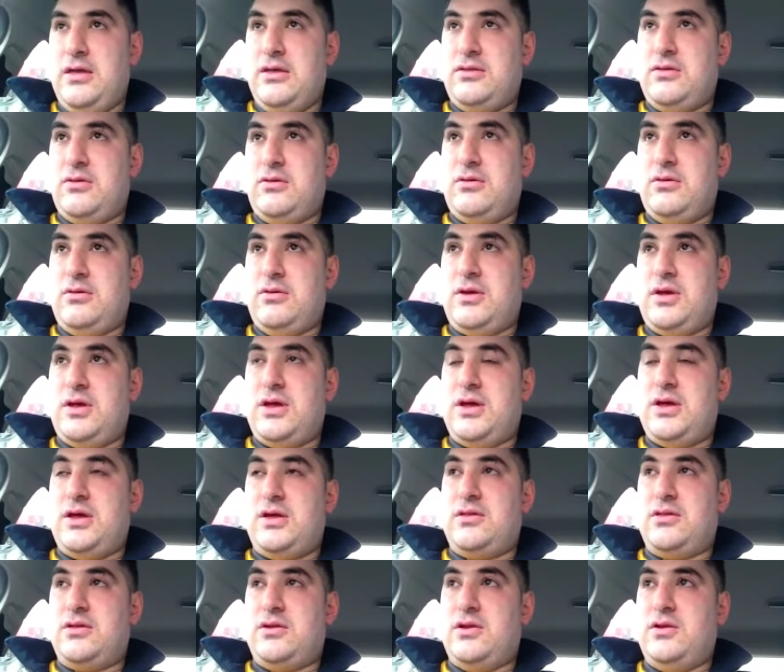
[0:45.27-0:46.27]

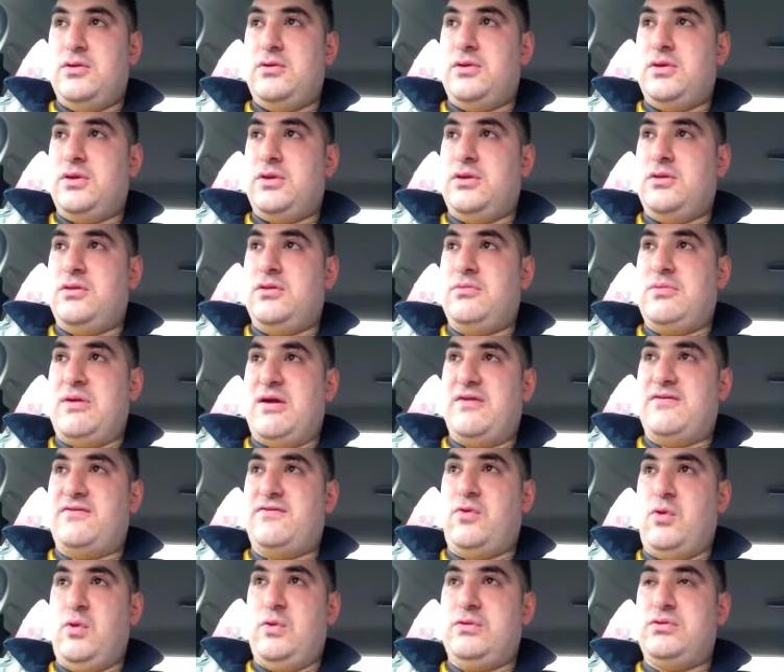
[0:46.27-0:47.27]
to uh, to Luton. It's about
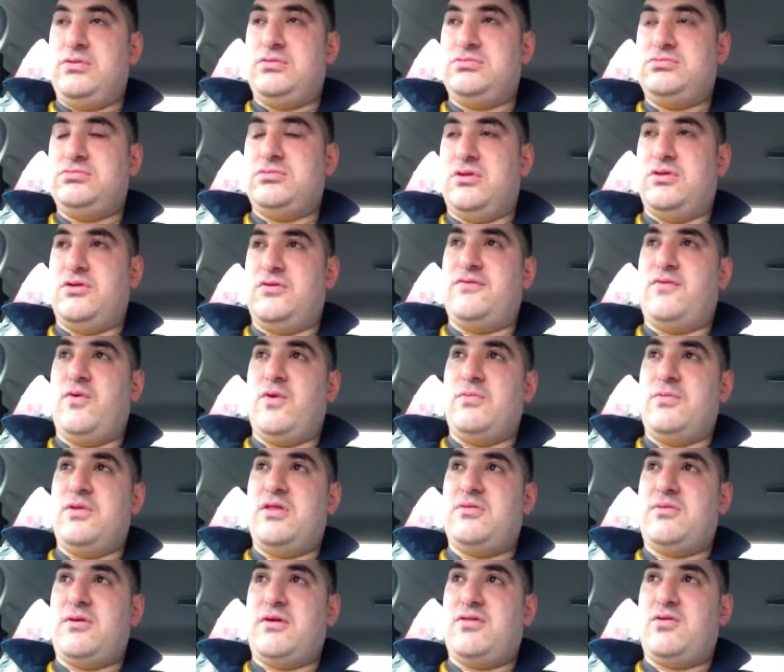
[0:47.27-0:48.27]
40, no, not 40
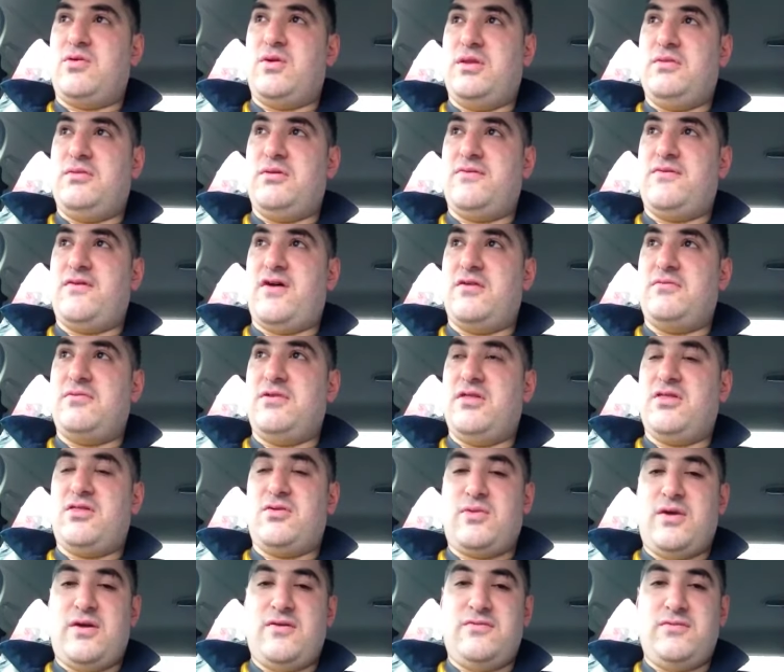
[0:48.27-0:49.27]
minutes, about 25
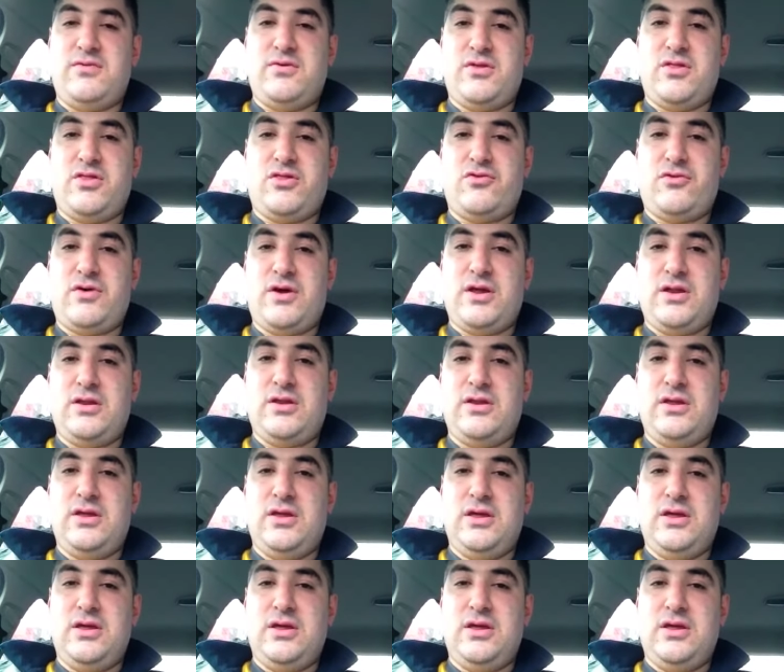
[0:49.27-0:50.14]
minutes away from the other the train.